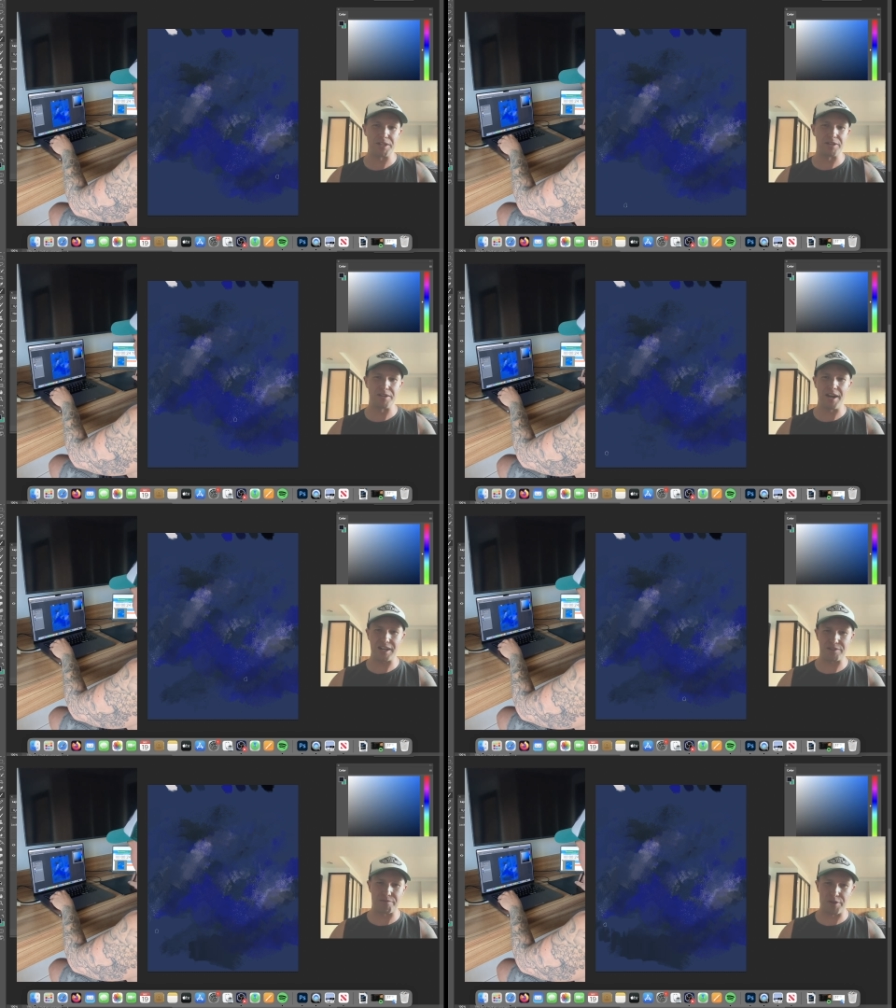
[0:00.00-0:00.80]
do the
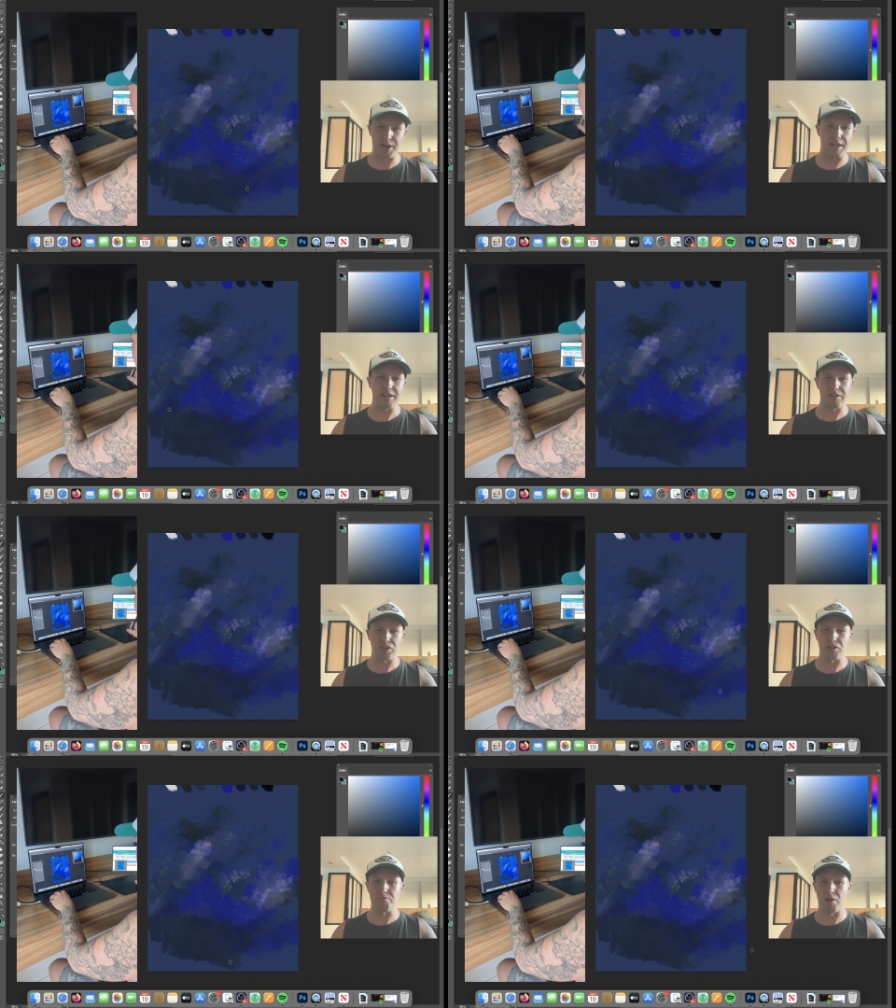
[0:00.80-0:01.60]
next 3
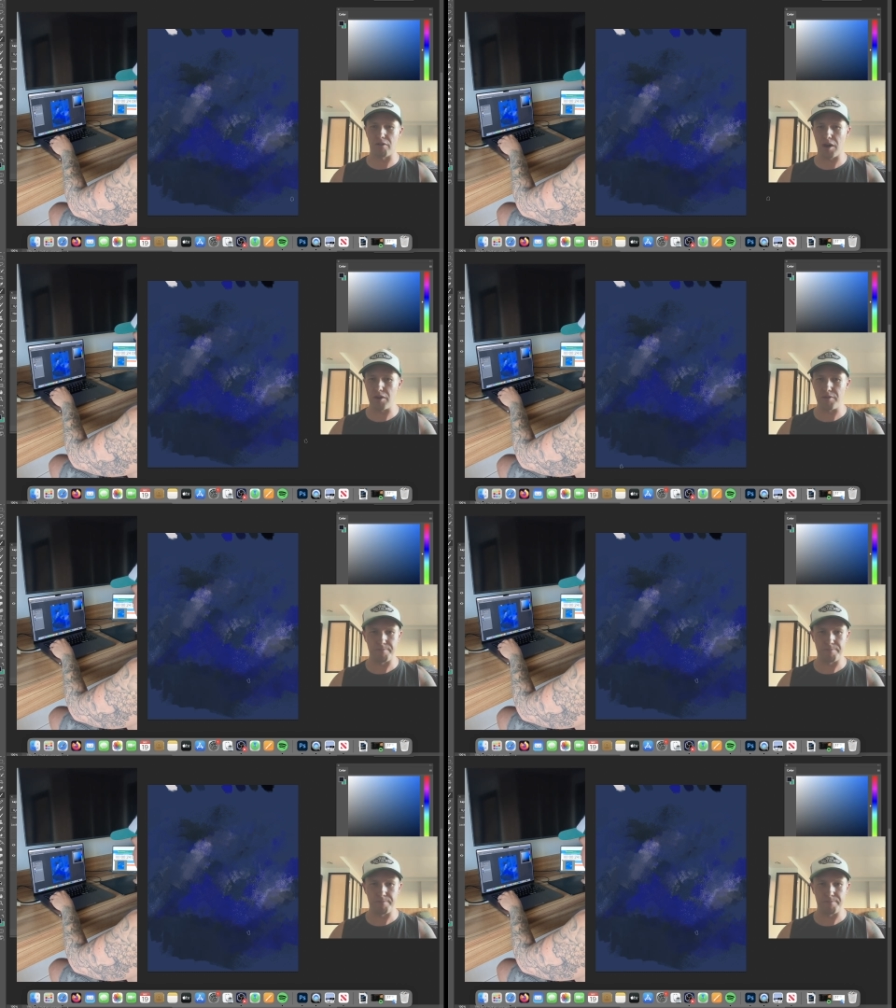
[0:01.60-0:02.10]
tomorrow,